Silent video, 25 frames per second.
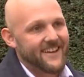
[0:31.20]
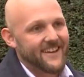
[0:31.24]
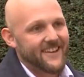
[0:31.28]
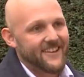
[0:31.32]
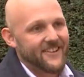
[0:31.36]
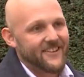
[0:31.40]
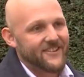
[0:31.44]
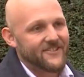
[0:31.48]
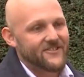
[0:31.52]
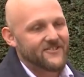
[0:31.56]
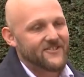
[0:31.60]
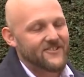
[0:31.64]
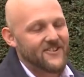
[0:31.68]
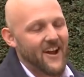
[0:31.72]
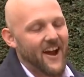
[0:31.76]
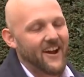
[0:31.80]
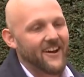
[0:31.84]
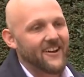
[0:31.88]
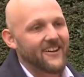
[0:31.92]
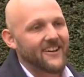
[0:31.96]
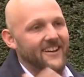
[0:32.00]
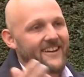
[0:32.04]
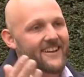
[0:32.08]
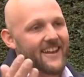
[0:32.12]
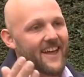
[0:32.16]
the
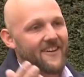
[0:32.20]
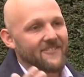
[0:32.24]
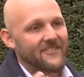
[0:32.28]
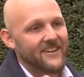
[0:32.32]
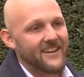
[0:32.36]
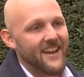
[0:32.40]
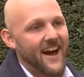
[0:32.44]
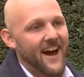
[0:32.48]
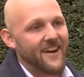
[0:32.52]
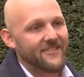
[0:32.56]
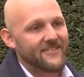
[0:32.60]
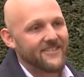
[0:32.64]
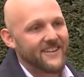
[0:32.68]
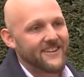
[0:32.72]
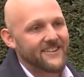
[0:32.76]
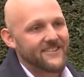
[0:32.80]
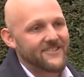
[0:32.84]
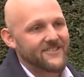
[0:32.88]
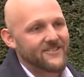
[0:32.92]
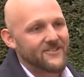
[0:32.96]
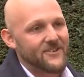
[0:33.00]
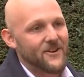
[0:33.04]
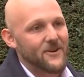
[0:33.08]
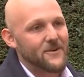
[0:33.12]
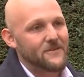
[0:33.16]
jungle and lovely life that is
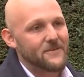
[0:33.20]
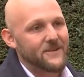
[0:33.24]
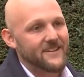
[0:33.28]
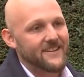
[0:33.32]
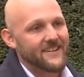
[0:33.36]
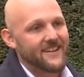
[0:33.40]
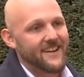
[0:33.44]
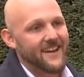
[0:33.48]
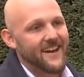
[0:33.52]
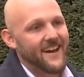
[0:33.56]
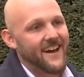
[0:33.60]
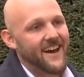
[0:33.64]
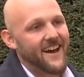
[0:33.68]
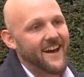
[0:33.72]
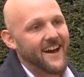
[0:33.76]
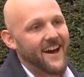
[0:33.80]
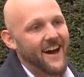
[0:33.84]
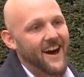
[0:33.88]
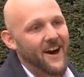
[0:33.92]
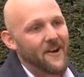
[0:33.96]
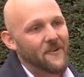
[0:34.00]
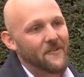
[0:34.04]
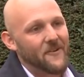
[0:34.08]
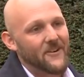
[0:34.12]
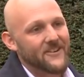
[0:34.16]
Durban. Uh,
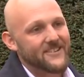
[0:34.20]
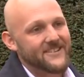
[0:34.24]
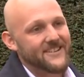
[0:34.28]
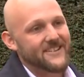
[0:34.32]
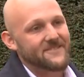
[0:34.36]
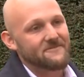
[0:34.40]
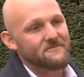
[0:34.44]
how was yeah, it